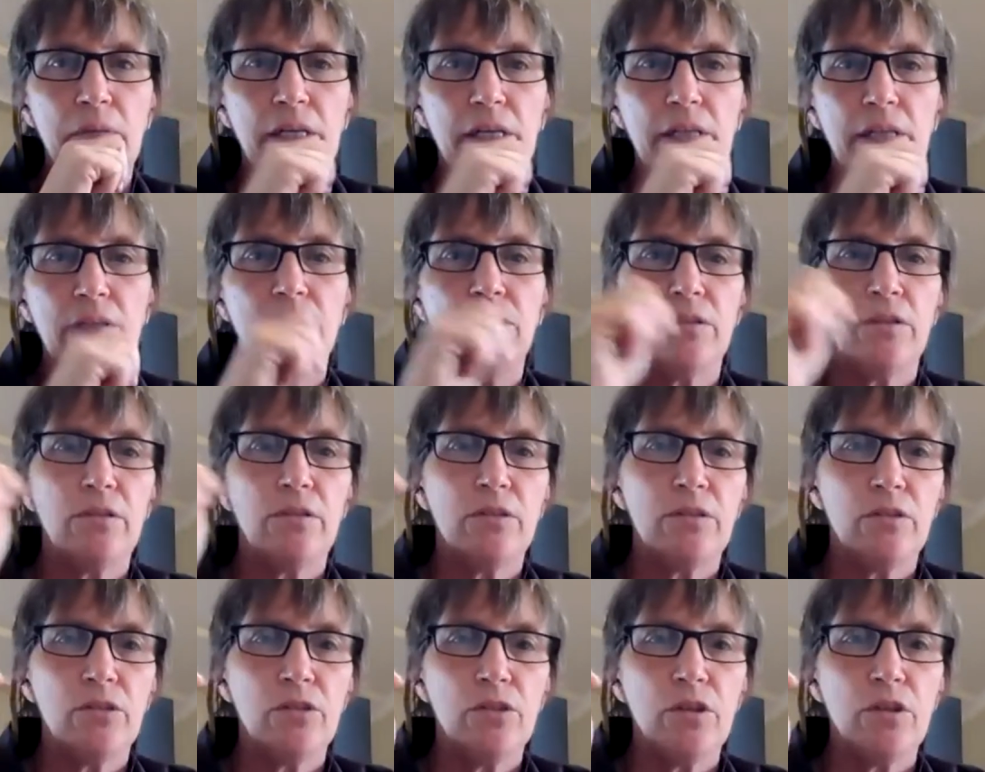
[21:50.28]

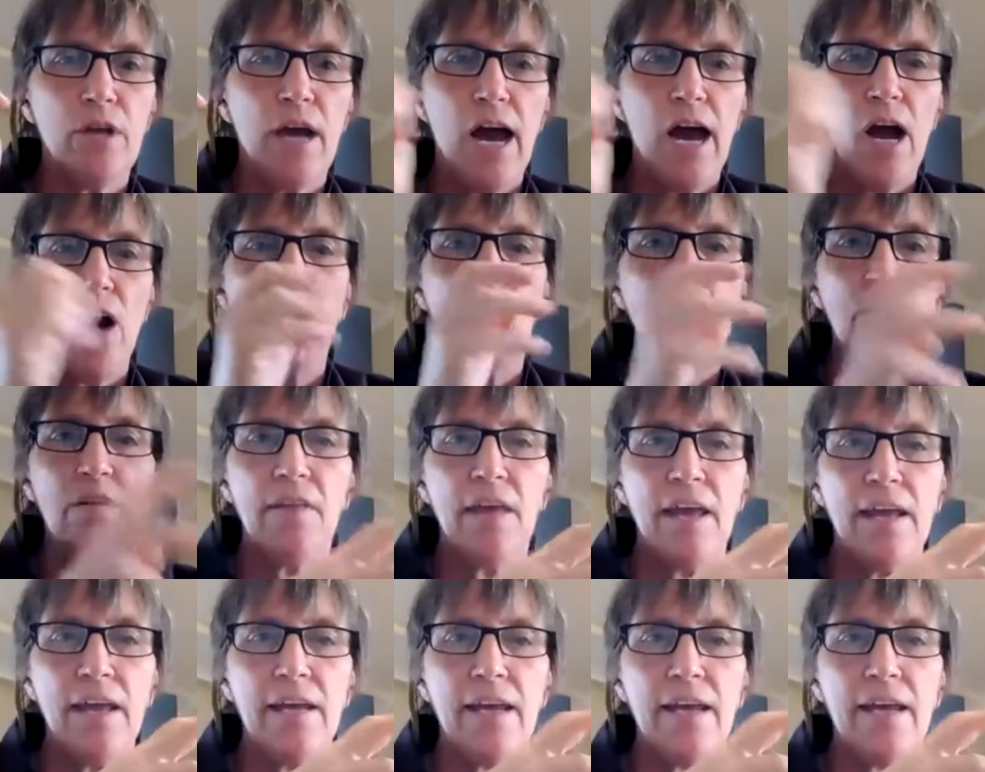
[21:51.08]
is how
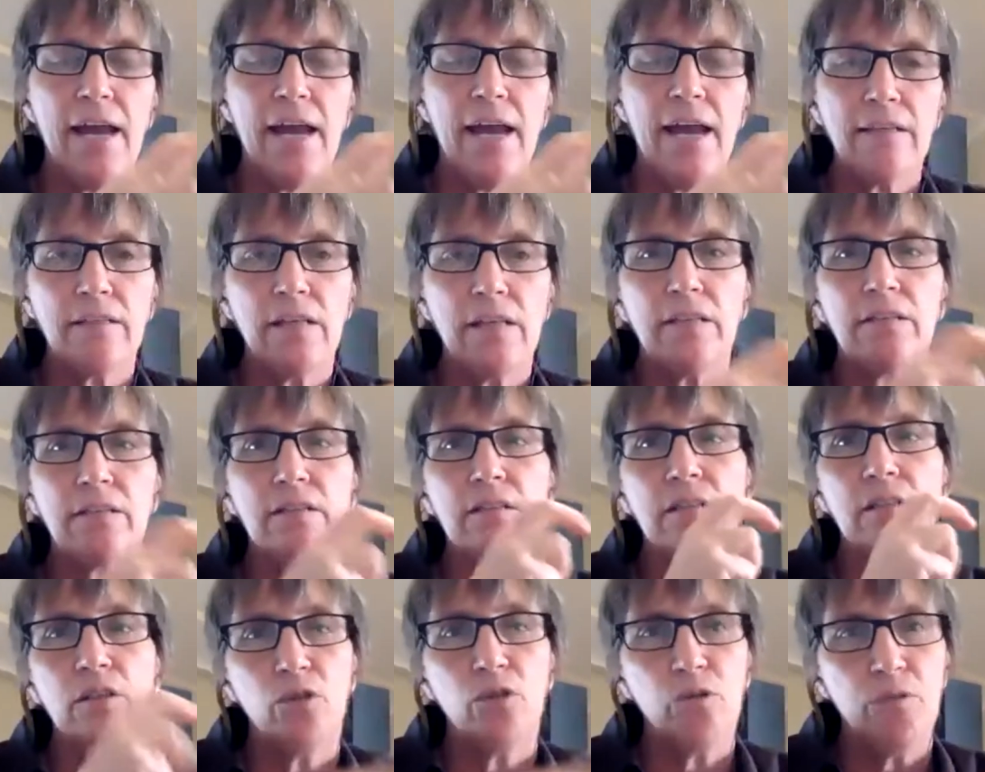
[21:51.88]
do they
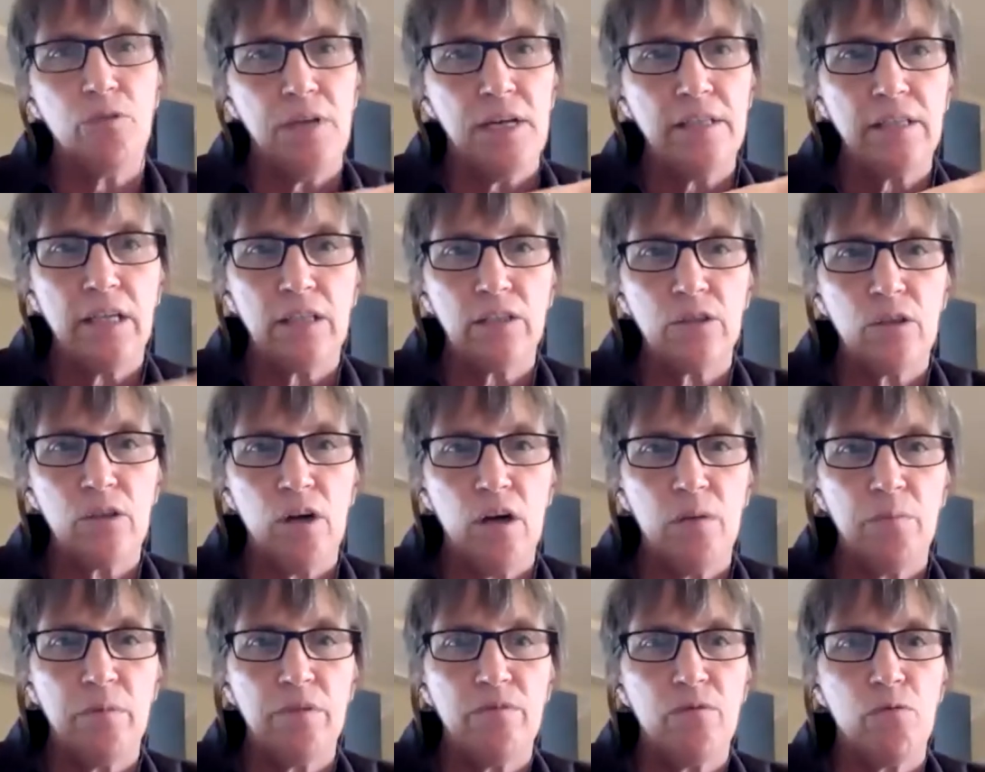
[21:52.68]
access the learning that's
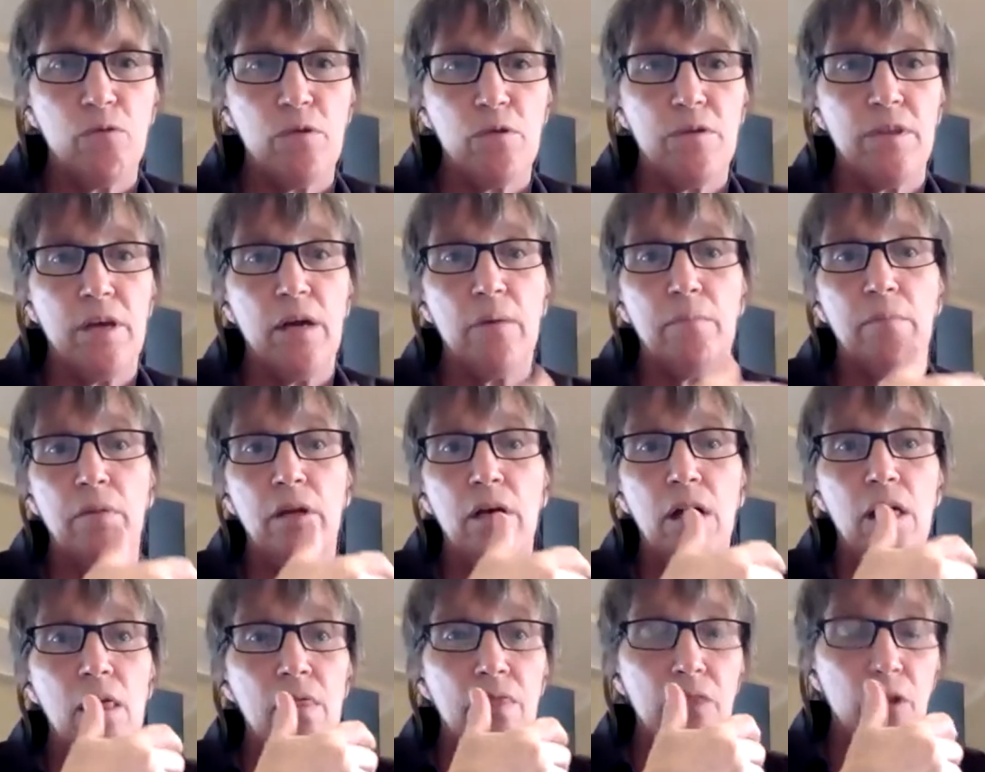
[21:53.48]
gone before them?
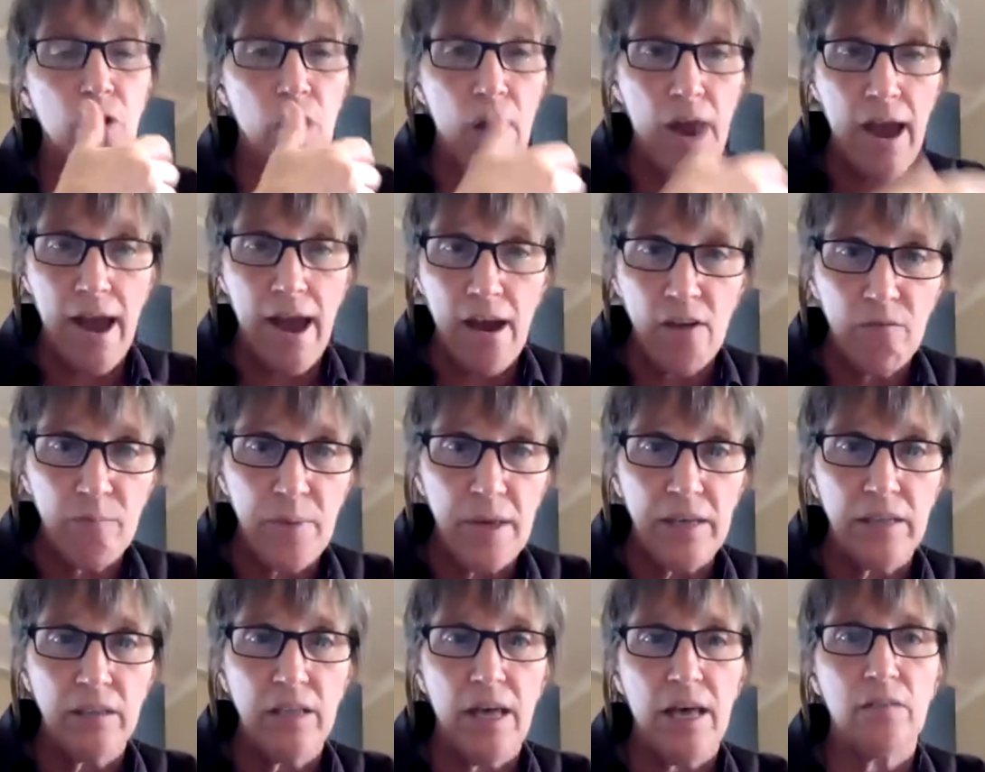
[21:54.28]
There have
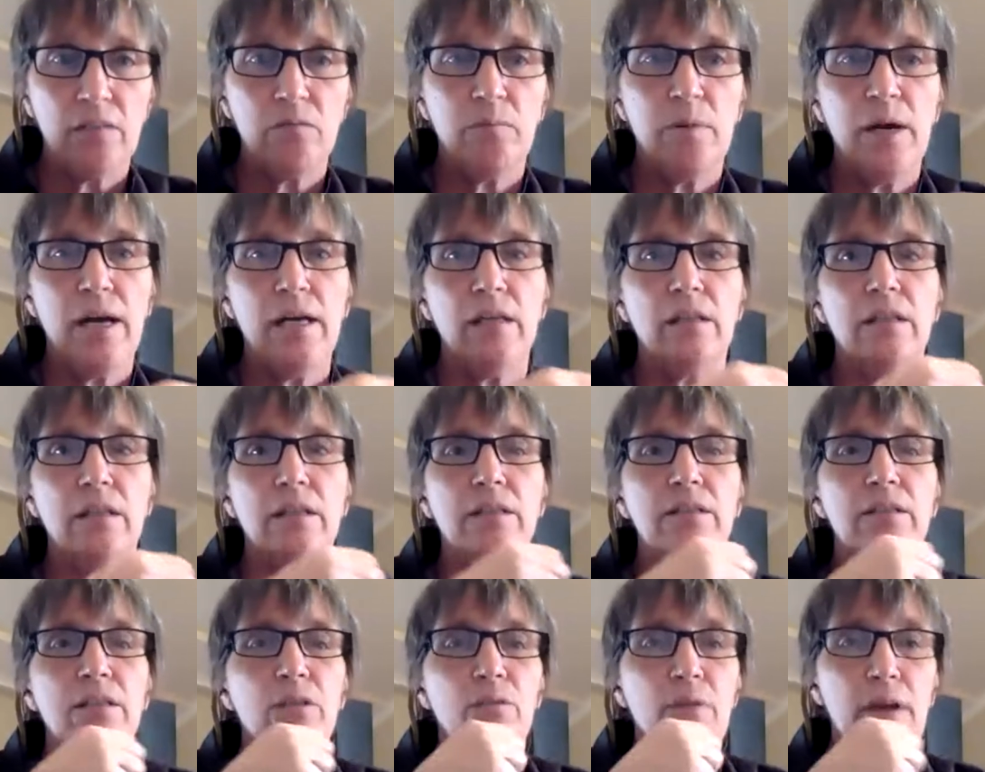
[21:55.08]
been a lot of
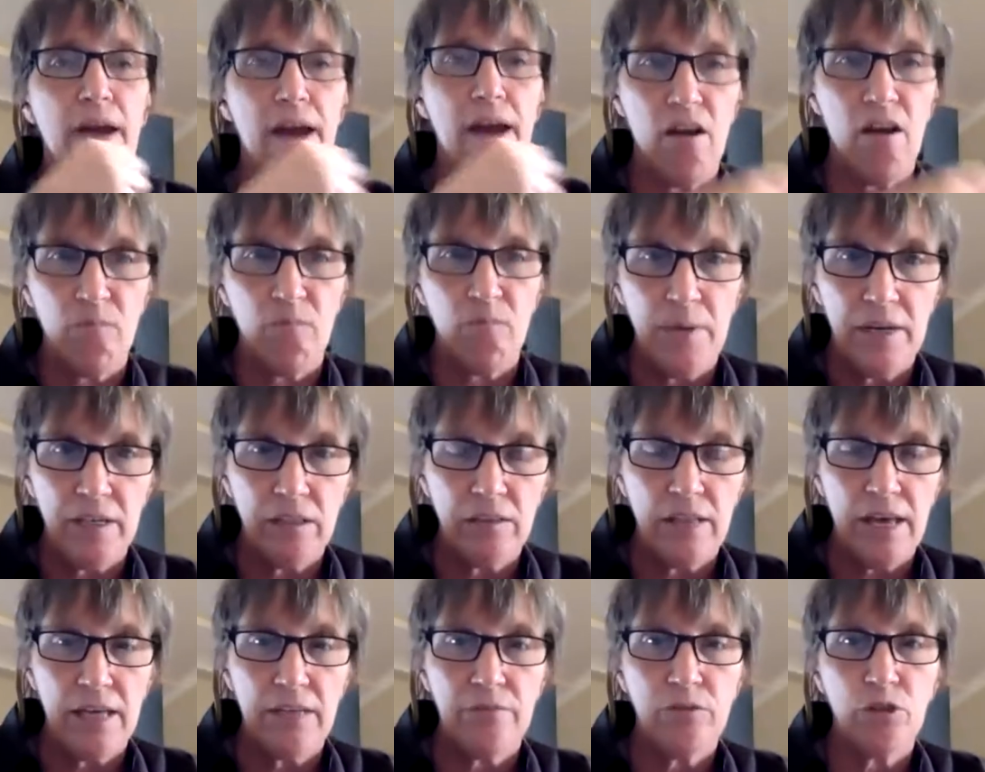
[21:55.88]
pilots. There have been a
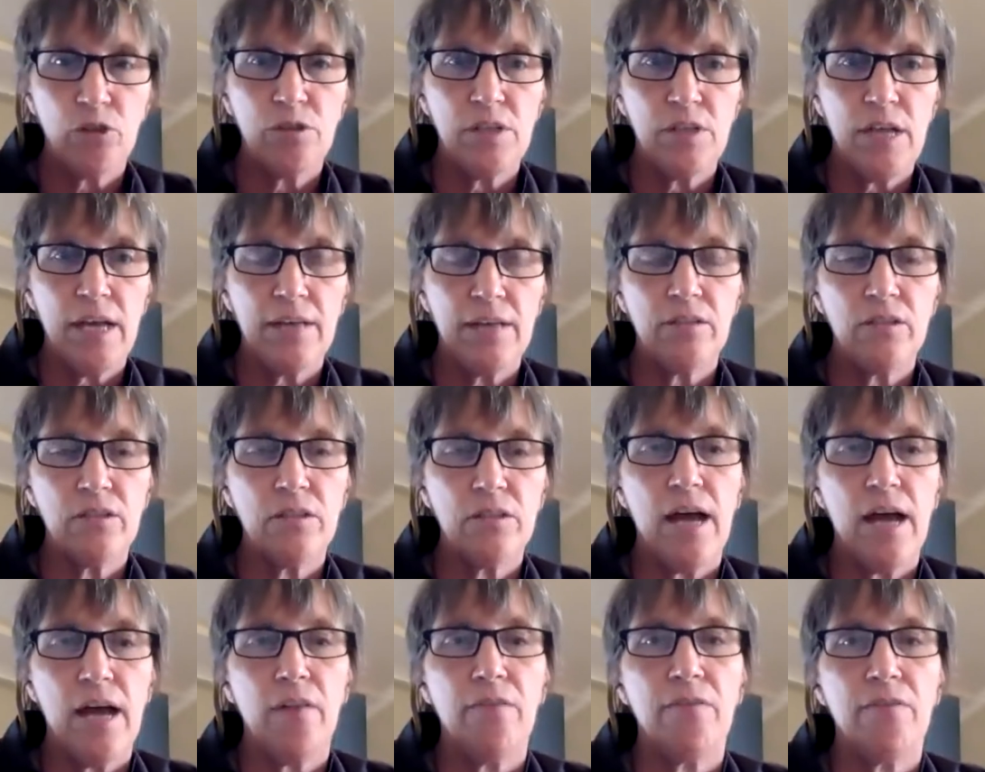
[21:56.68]
lot of
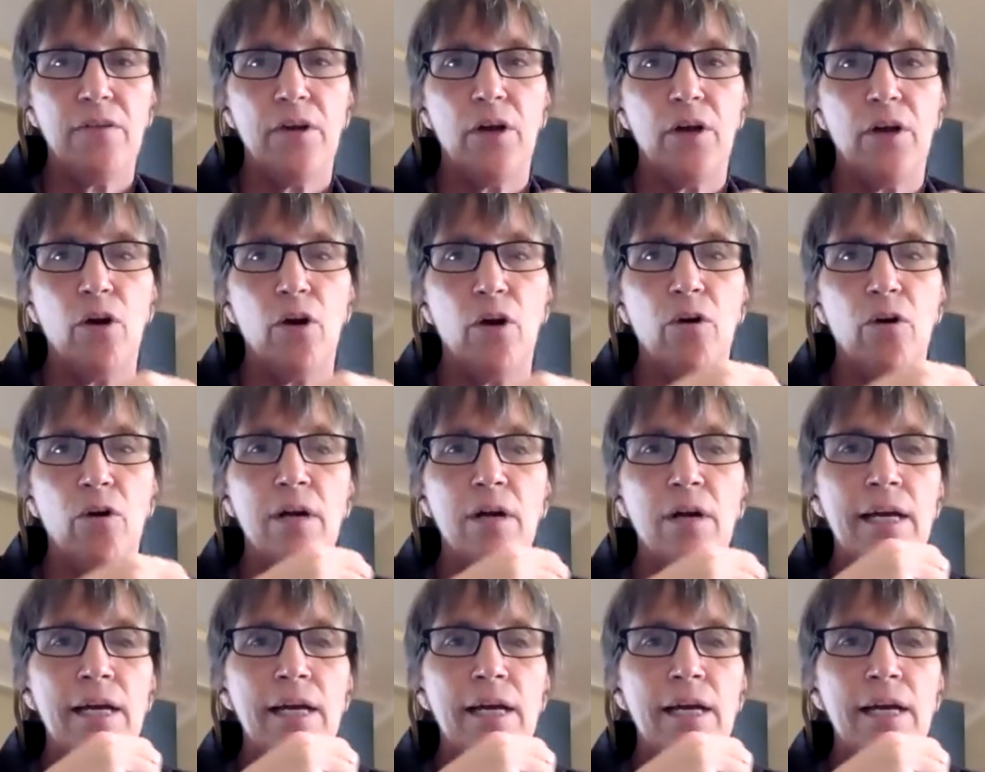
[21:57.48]
tests out there.